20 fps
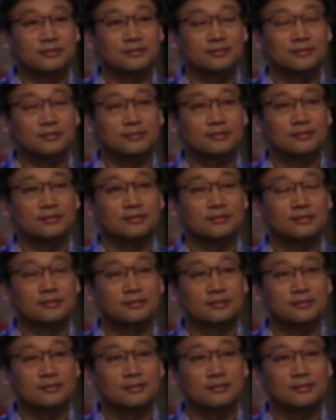
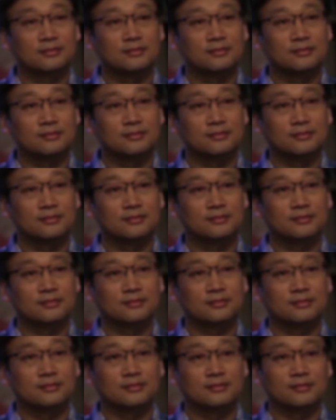
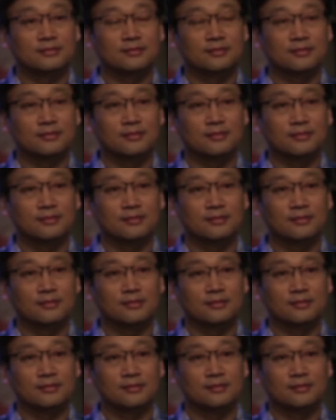
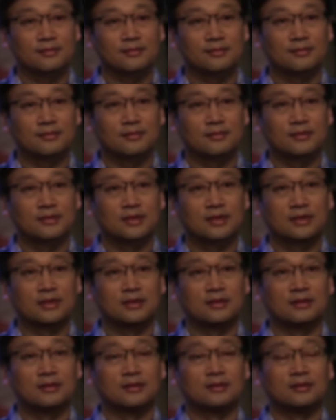
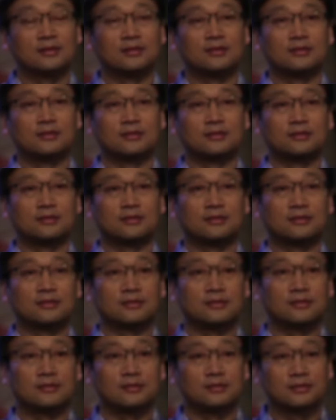
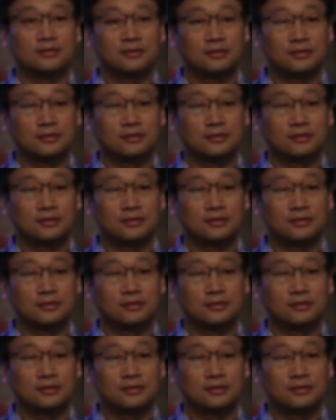(not speaking)